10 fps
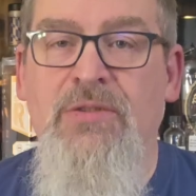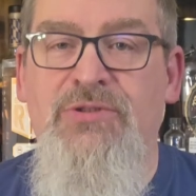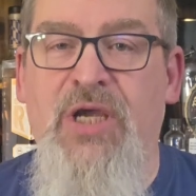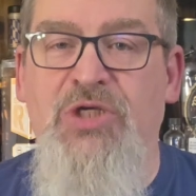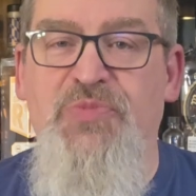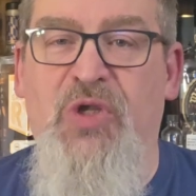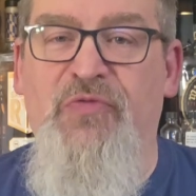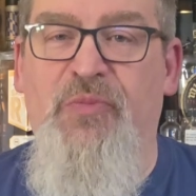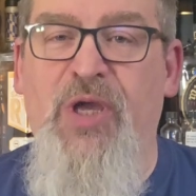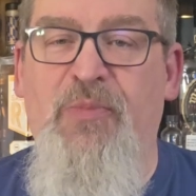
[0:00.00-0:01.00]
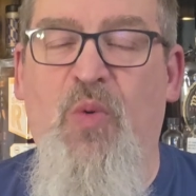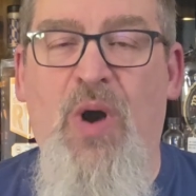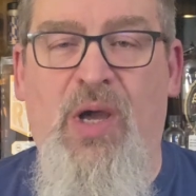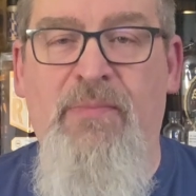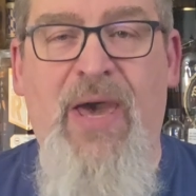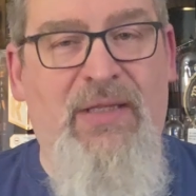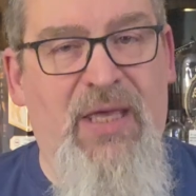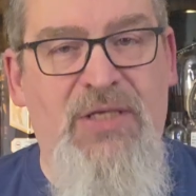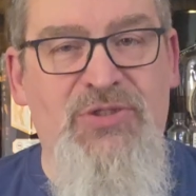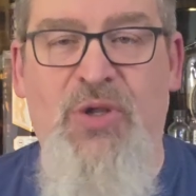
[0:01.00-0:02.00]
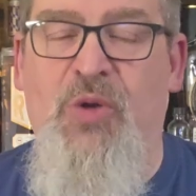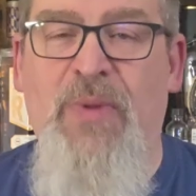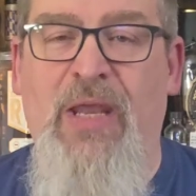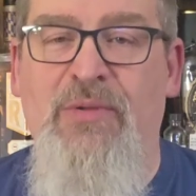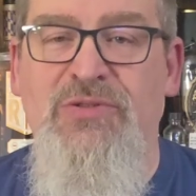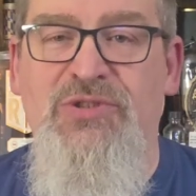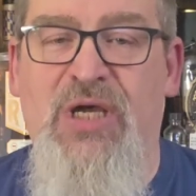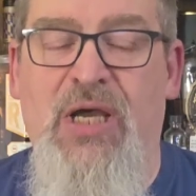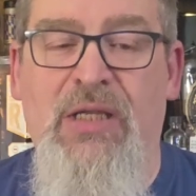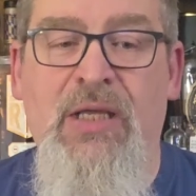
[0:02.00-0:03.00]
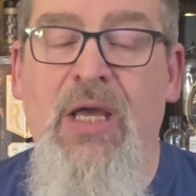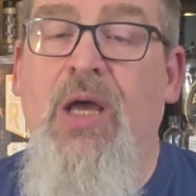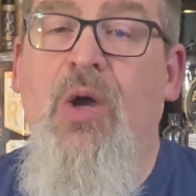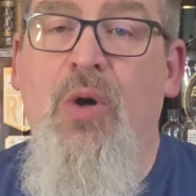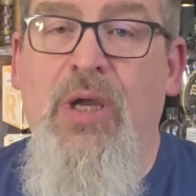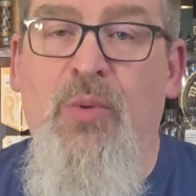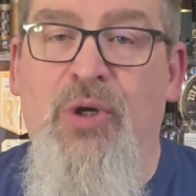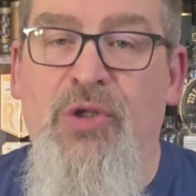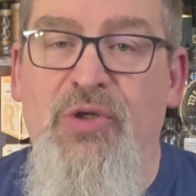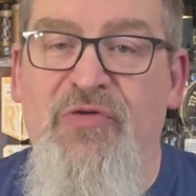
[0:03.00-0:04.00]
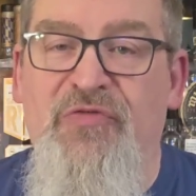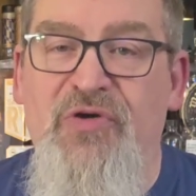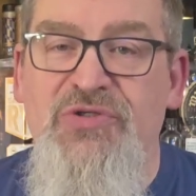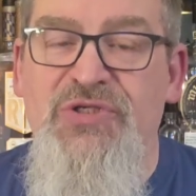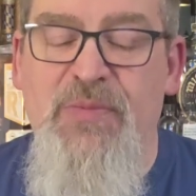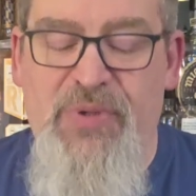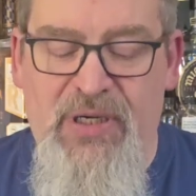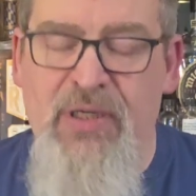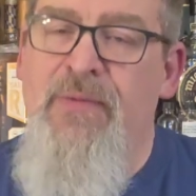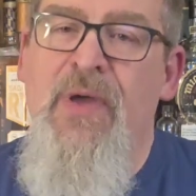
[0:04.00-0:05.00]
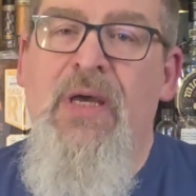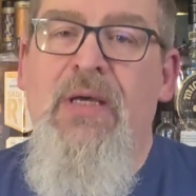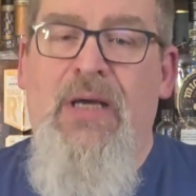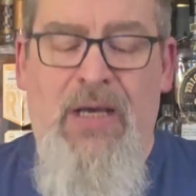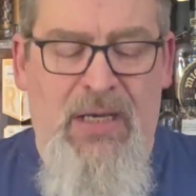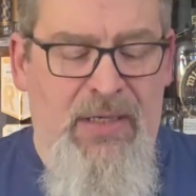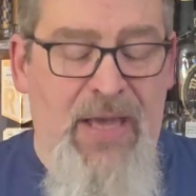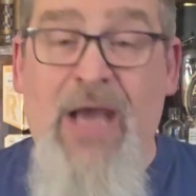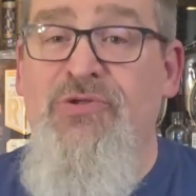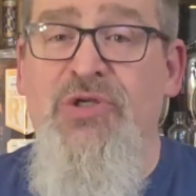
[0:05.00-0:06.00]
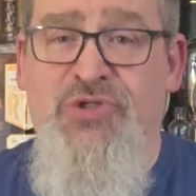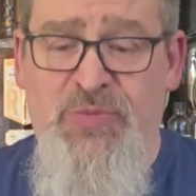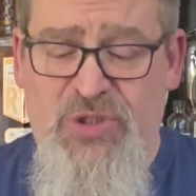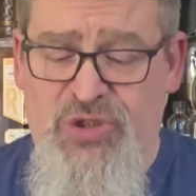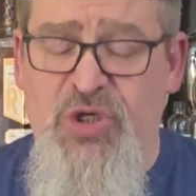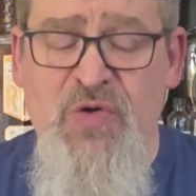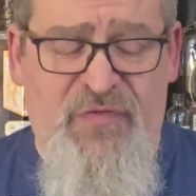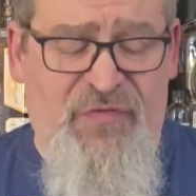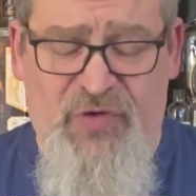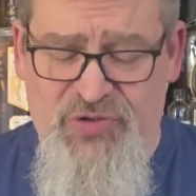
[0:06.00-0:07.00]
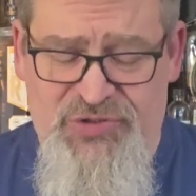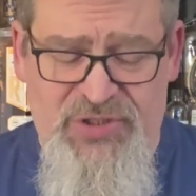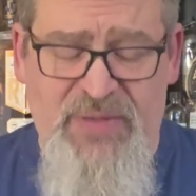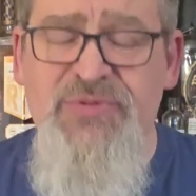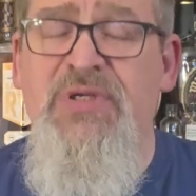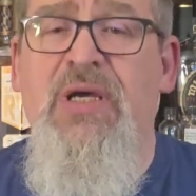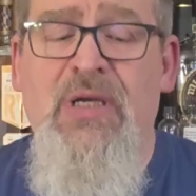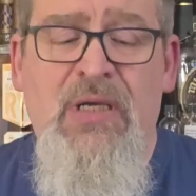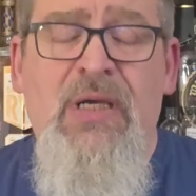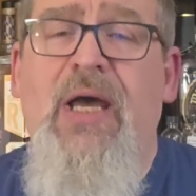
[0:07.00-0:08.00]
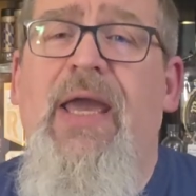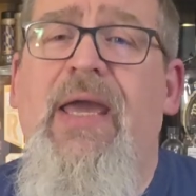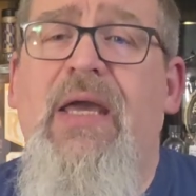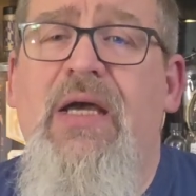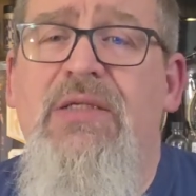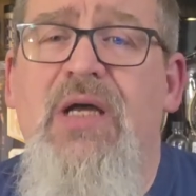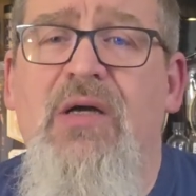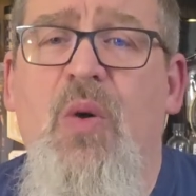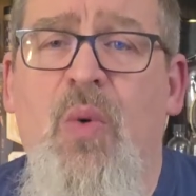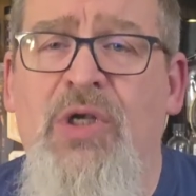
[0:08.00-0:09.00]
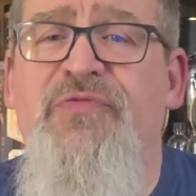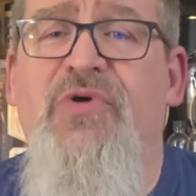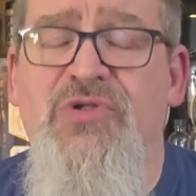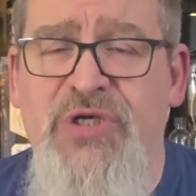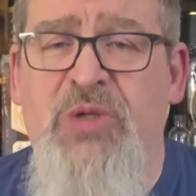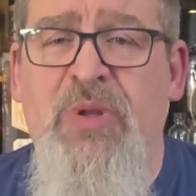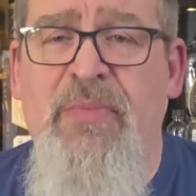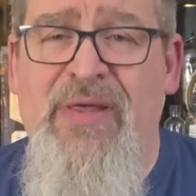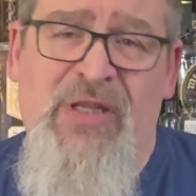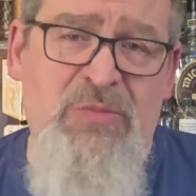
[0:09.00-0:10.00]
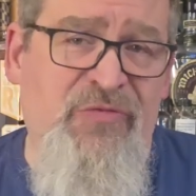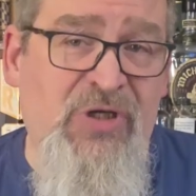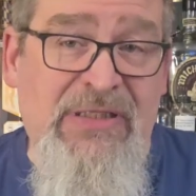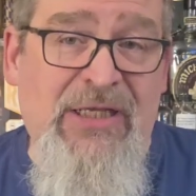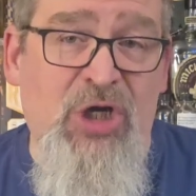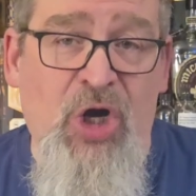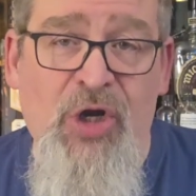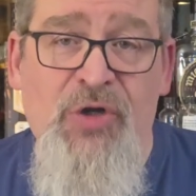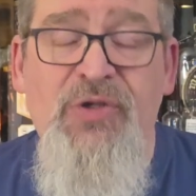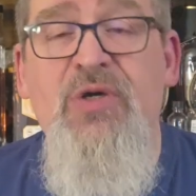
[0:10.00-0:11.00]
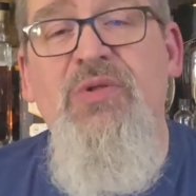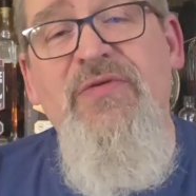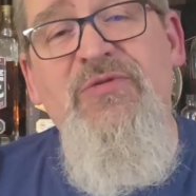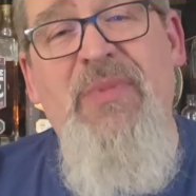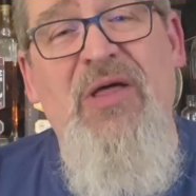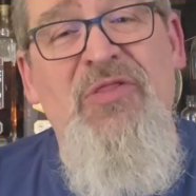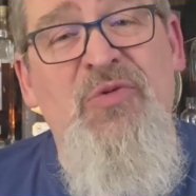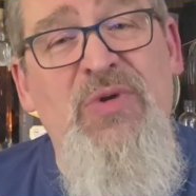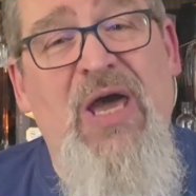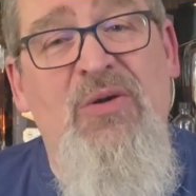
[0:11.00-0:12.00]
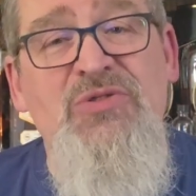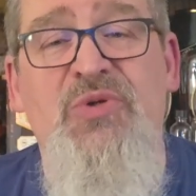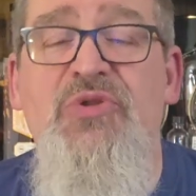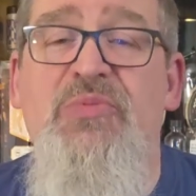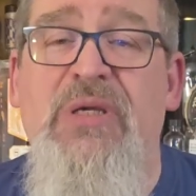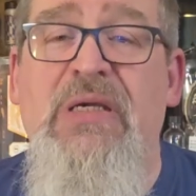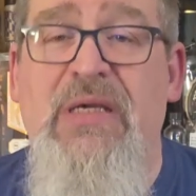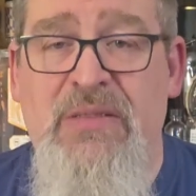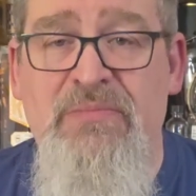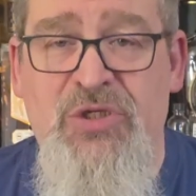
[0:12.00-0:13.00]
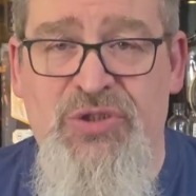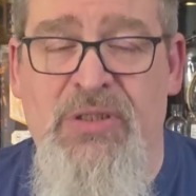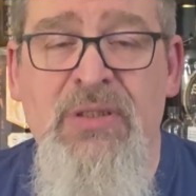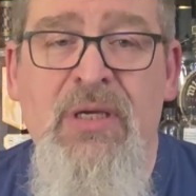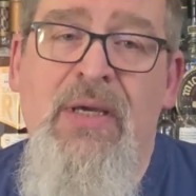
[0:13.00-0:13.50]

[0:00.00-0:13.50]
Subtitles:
cheers, beautiful people. Welcome back to Agent Oak. My name is John. We're going to do a first sip here. Actually, it's going to be two first sips. A wonderful gentleman by the name of Clint Hart, who lives about 3 hours north of me in Michigan.